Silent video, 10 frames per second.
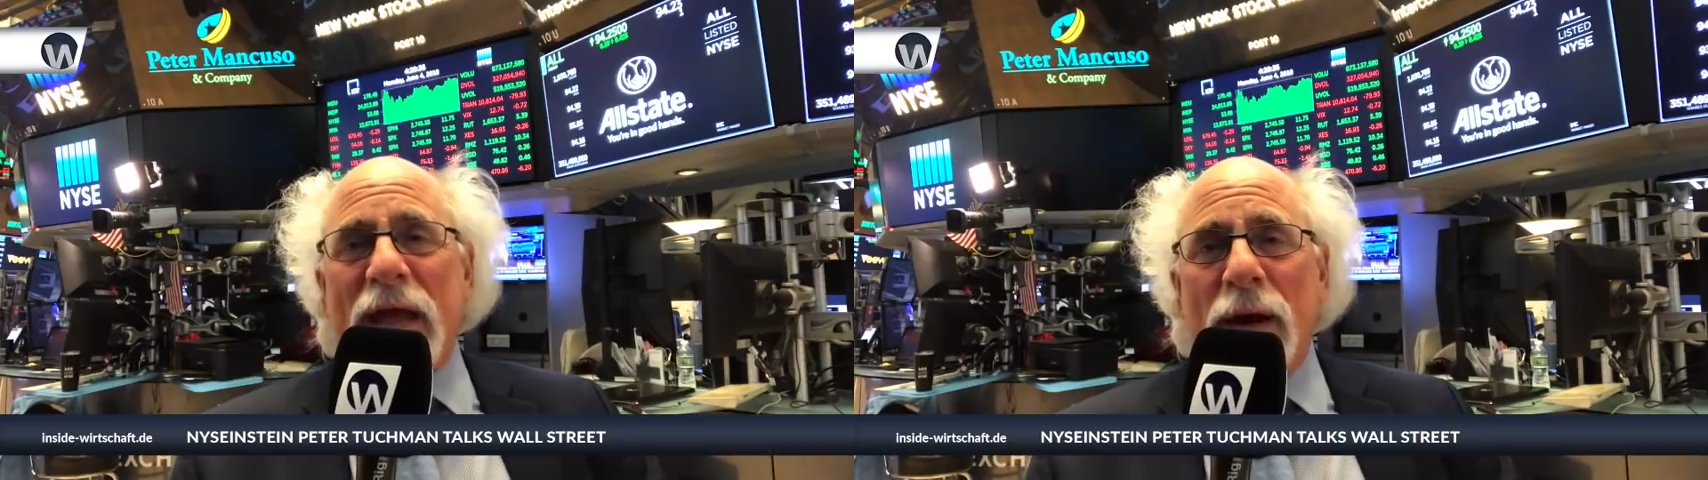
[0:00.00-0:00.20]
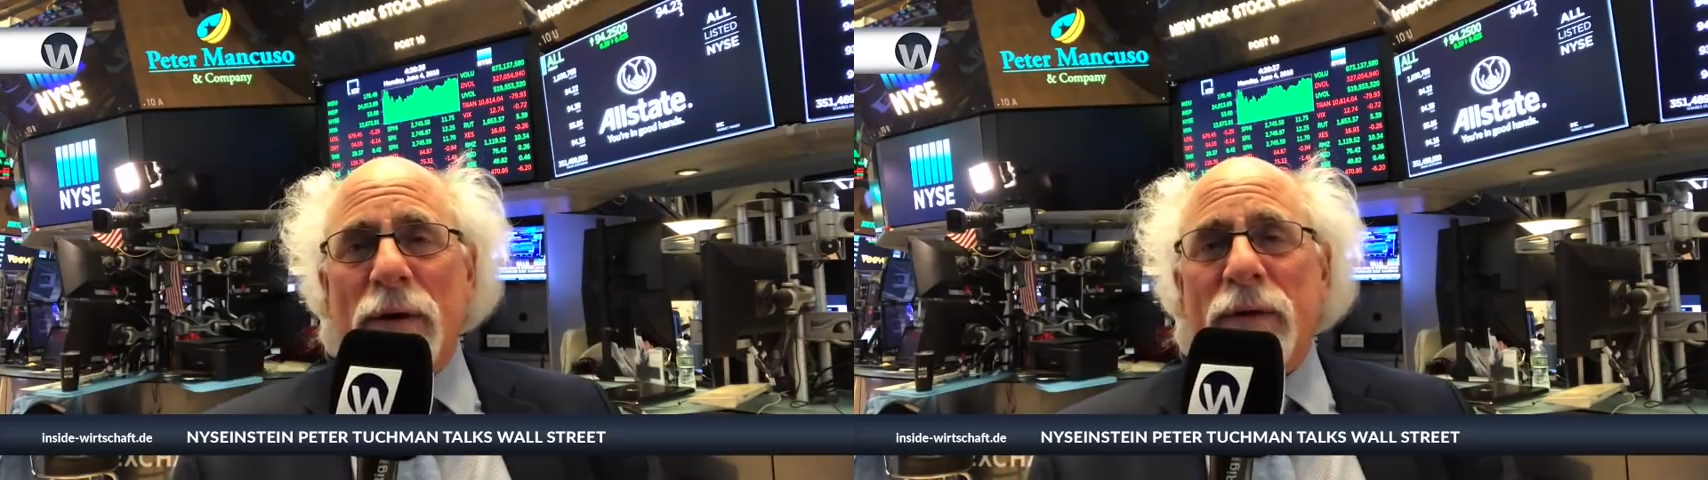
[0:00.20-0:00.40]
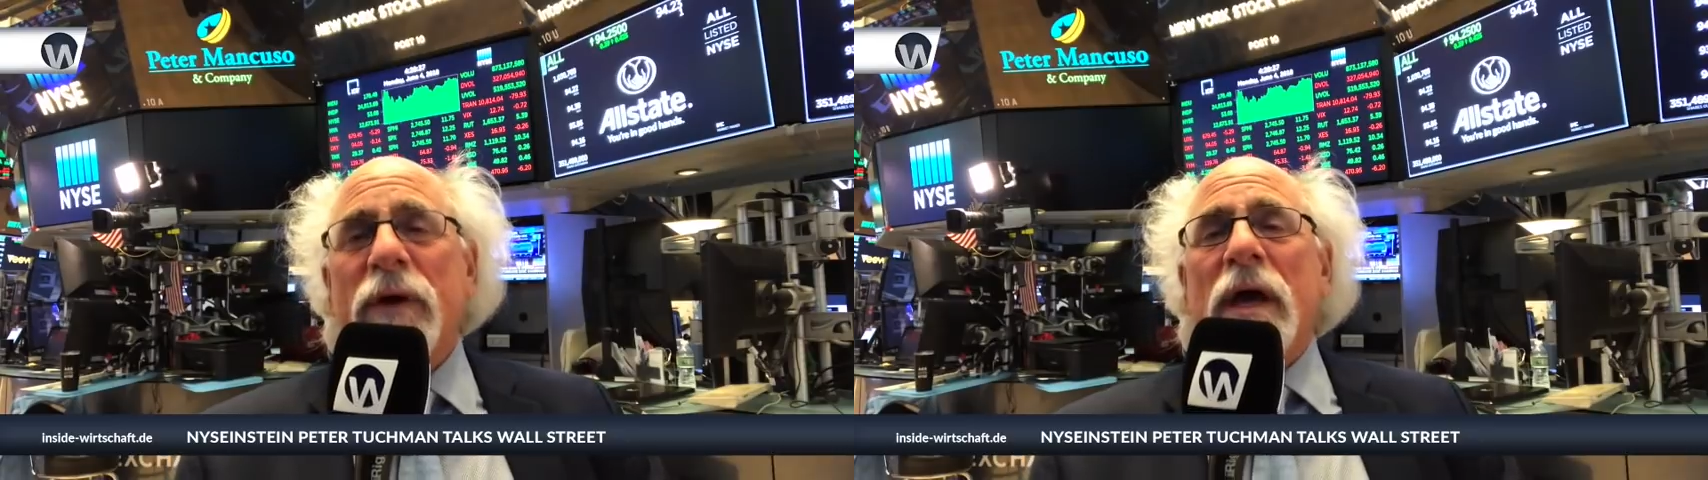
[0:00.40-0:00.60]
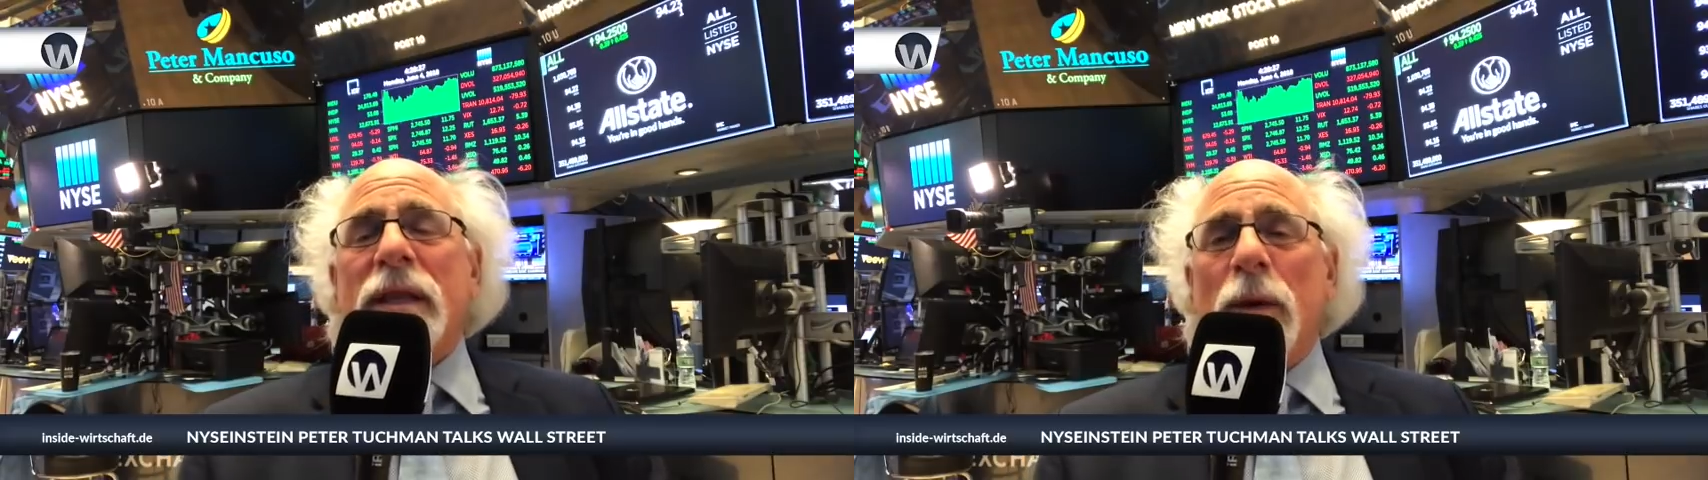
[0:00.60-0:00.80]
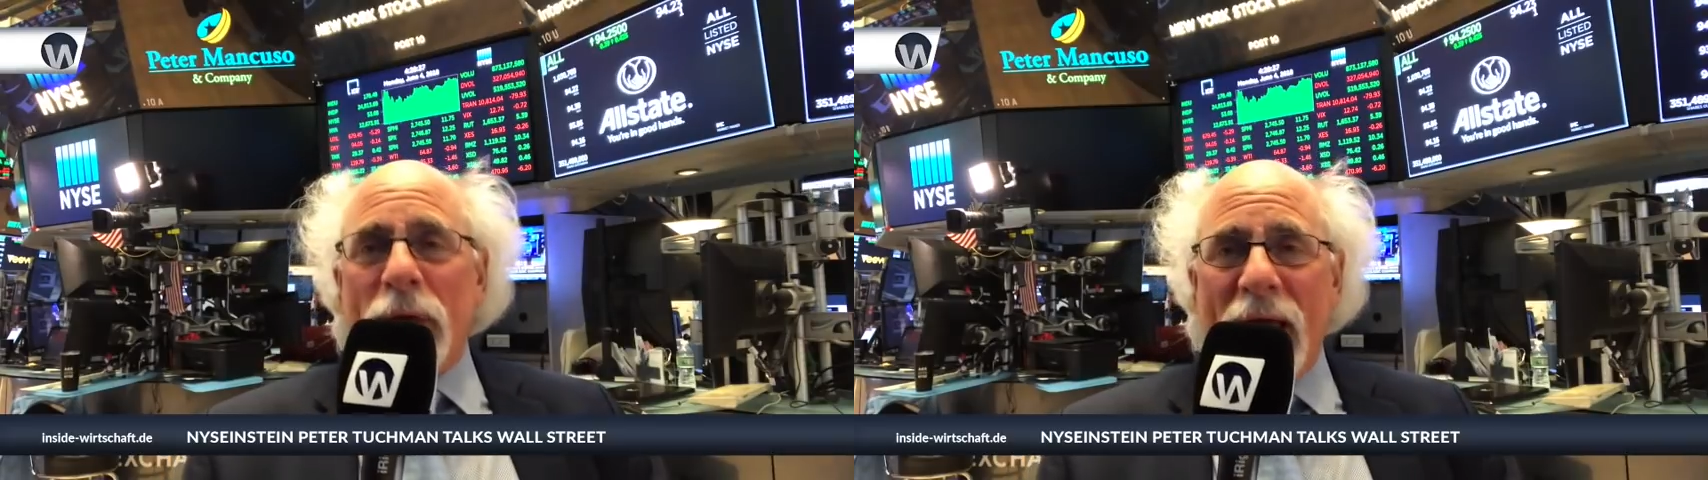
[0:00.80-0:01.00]
narrative
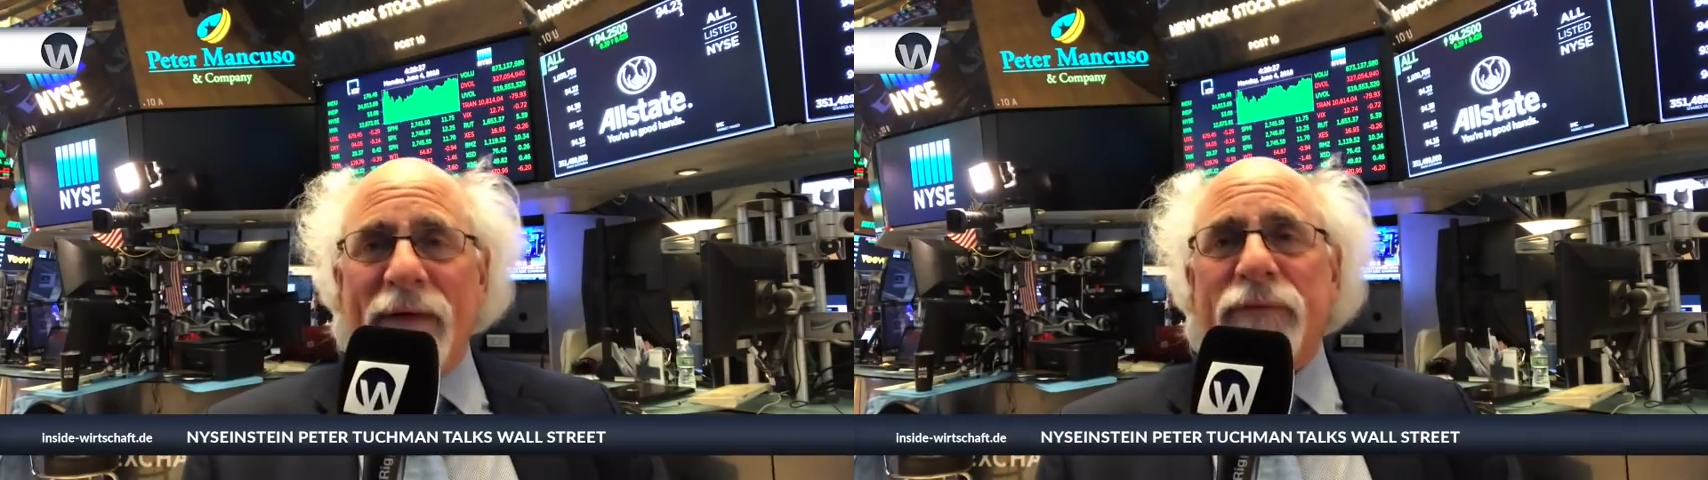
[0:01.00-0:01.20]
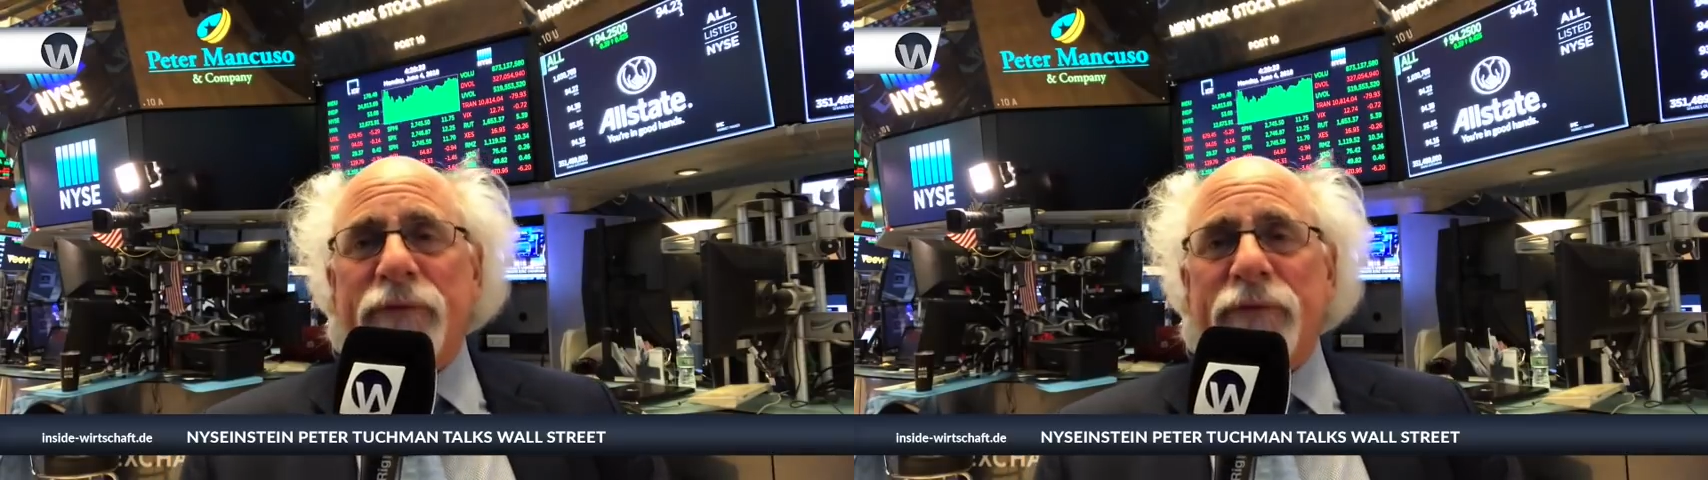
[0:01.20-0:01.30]
that we have.